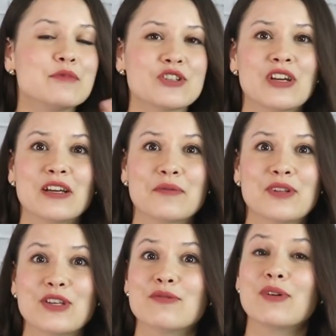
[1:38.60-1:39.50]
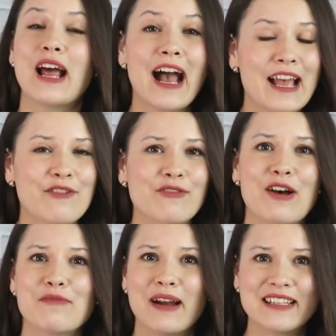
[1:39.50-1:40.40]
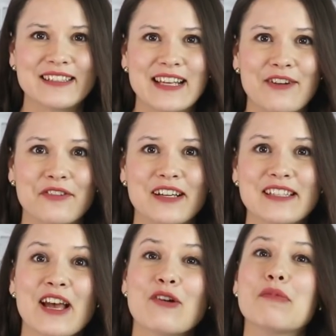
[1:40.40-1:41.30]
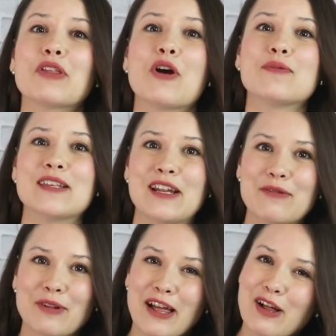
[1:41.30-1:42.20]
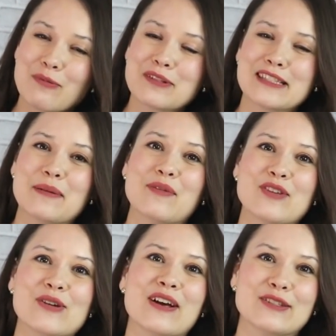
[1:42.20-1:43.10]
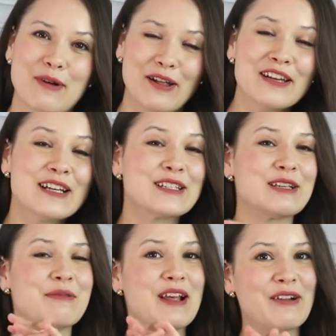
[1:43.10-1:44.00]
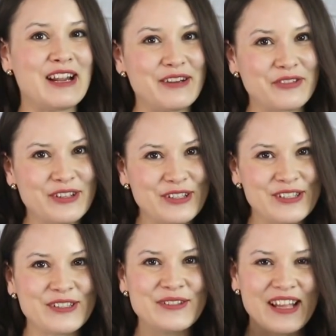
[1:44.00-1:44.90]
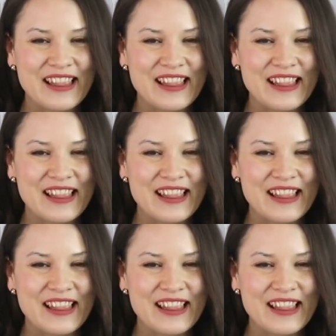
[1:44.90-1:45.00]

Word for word: I'm just sharing with you what I have found, my discoveries, with hopes that it will help some of you as well. So without any further ado,